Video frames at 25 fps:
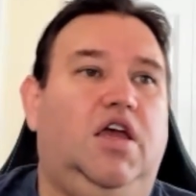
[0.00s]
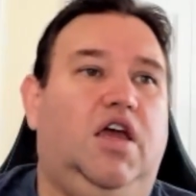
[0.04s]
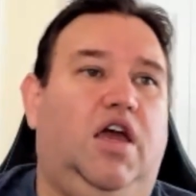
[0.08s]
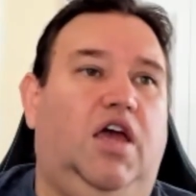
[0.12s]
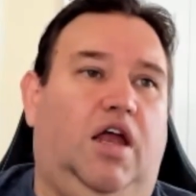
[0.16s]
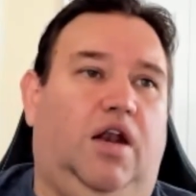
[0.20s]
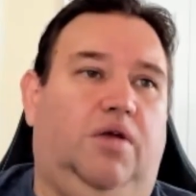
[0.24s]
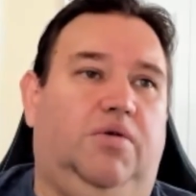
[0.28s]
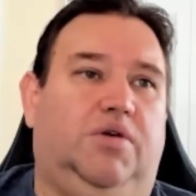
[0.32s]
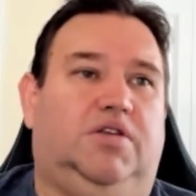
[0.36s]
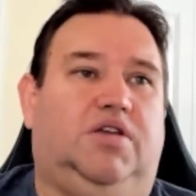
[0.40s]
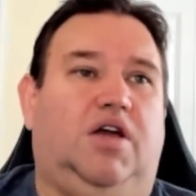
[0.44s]

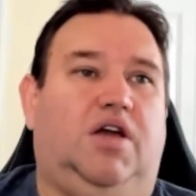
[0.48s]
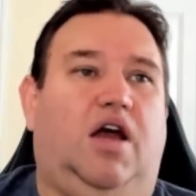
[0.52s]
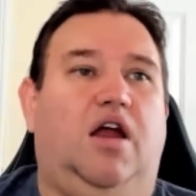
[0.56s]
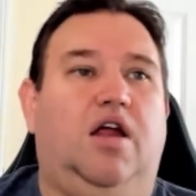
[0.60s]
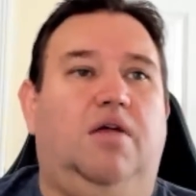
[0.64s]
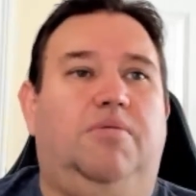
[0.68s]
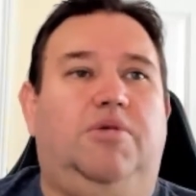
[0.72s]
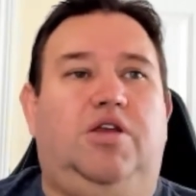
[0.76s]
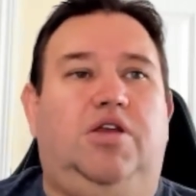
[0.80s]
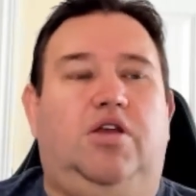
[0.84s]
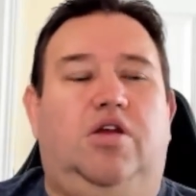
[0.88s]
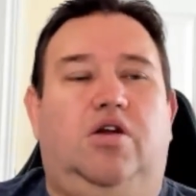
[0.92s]
In a
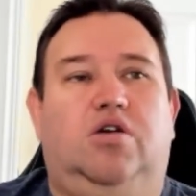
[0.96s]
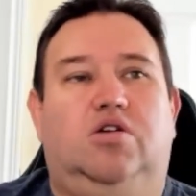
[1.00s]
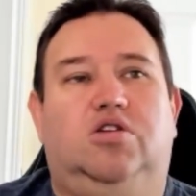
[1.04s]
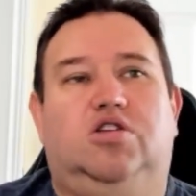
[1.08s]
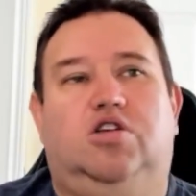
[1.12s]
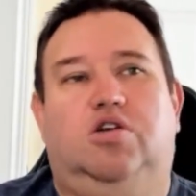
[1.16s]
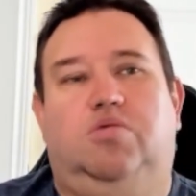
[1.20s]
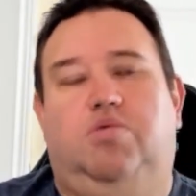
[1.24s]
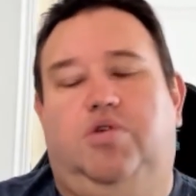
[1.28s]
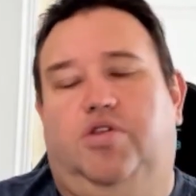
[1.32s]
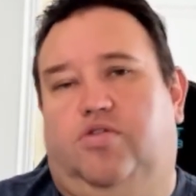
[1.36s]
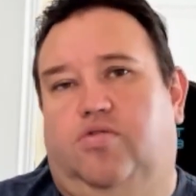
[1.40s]
retirement years,
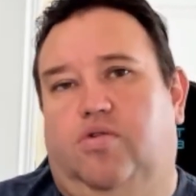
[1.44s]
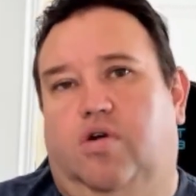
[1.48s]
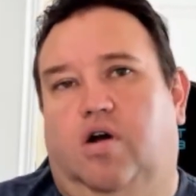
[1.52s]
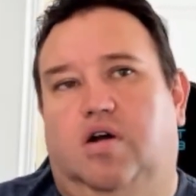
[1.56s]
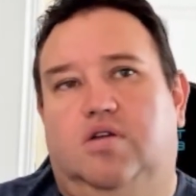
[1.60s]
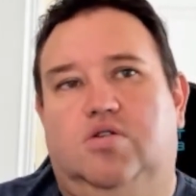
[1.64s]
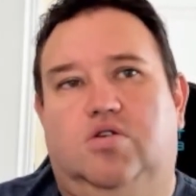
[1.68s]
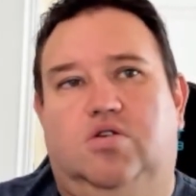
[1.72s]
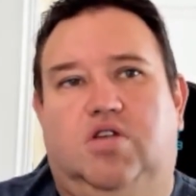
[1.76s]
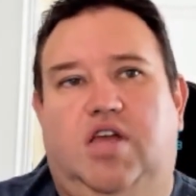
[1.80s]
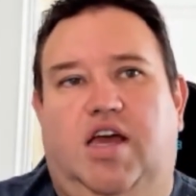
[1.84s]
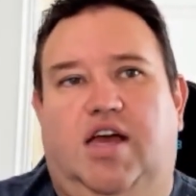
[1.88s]
your
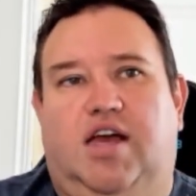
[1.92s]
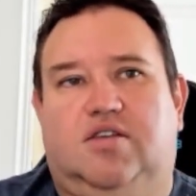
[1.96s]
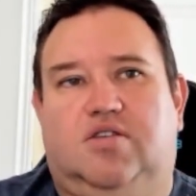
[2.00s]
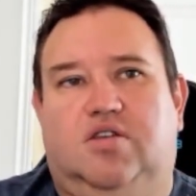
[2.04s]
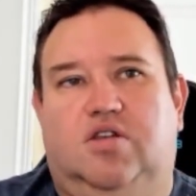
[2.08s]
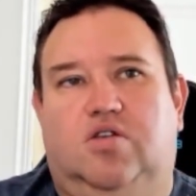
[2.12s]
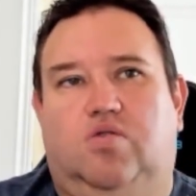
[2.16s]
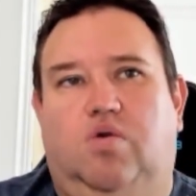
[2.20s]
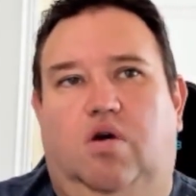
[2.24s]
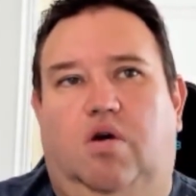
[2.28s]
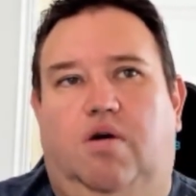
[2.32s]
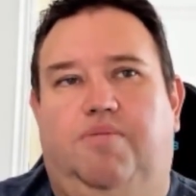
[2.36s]
withdrawals are taxed at
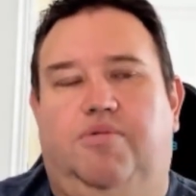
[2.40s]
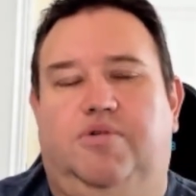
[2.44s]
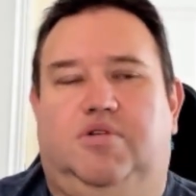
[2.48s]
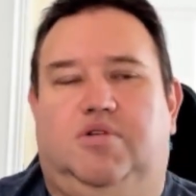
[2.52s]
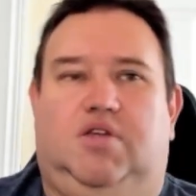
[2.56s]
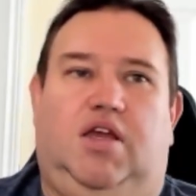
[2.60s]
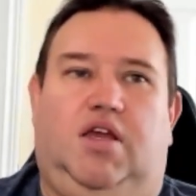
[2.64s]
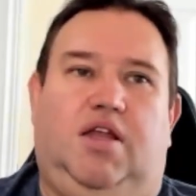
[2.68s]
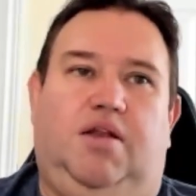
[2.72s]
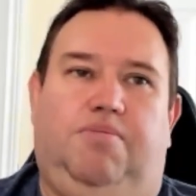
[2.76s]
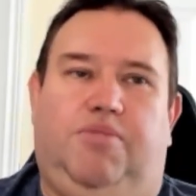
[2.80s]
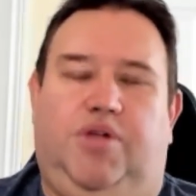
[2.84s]

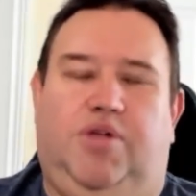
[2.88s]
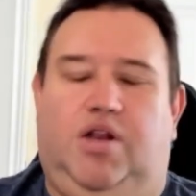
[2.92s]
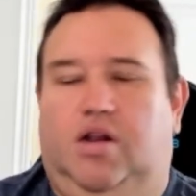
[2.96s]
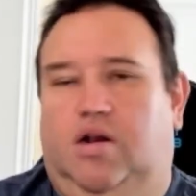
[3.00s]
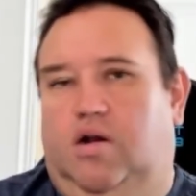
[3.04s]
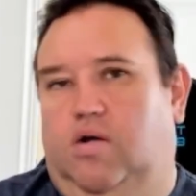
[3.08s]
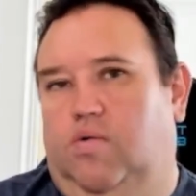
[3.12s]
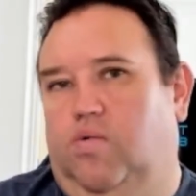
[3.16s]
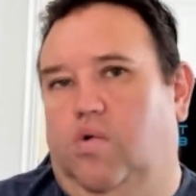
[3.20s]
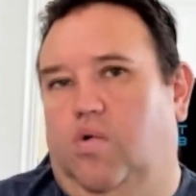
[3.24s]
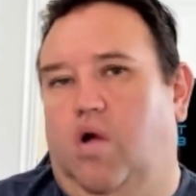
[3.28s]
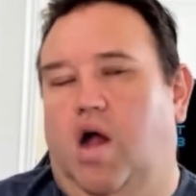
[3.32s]
12%, but in
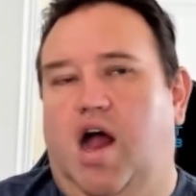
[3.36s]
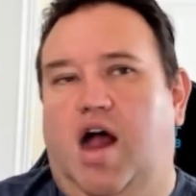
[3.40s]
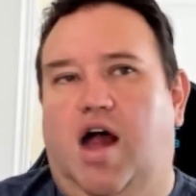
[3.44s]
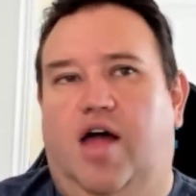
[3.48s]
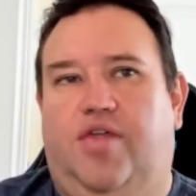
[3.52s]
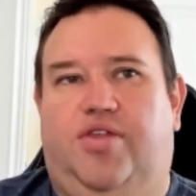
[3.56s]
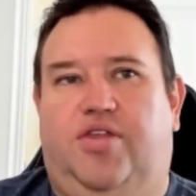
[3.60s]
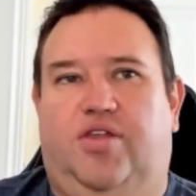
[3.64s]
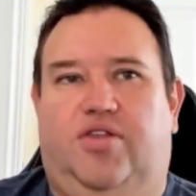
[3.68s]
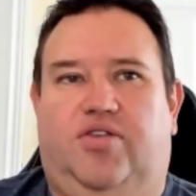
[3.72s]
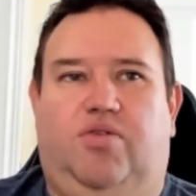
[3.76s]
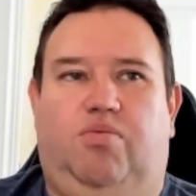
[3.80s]
a
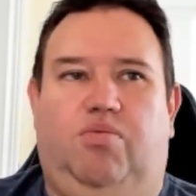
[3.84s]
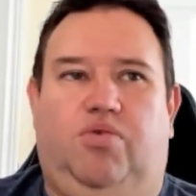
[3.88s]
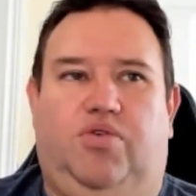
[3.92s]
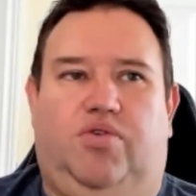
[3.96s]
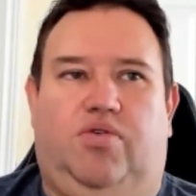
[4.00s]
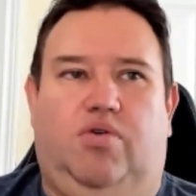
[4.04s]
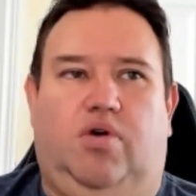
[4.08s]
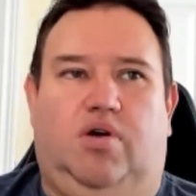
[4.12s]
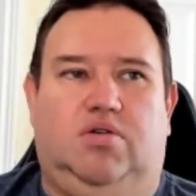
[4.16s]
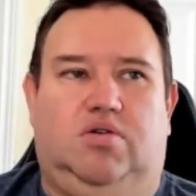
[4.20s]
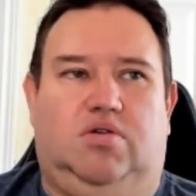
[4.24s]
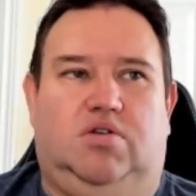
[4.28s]
Roth, the
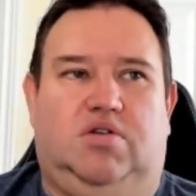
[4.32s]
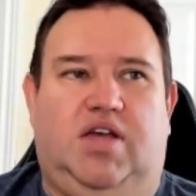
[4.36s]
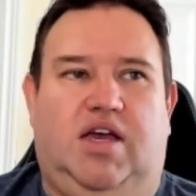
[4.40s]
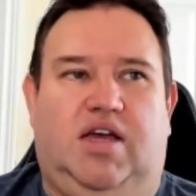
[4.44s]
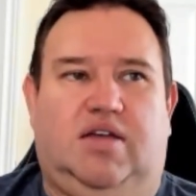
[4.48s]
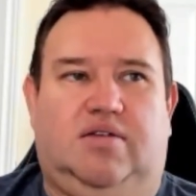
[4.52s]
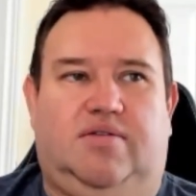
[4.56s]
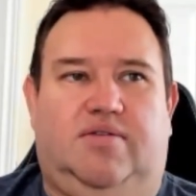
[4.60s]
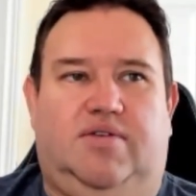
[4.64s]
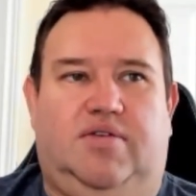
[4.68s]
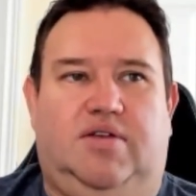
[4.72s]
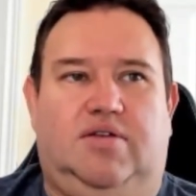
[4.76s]
withdrawals are
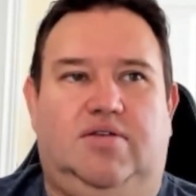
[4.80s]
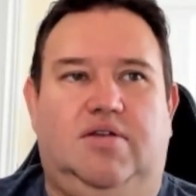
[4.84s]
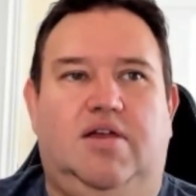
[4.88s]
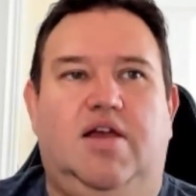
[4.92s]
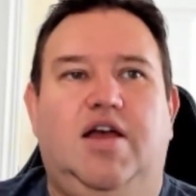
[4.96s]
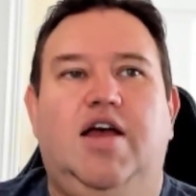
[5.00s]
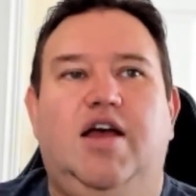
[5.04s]
tax fees.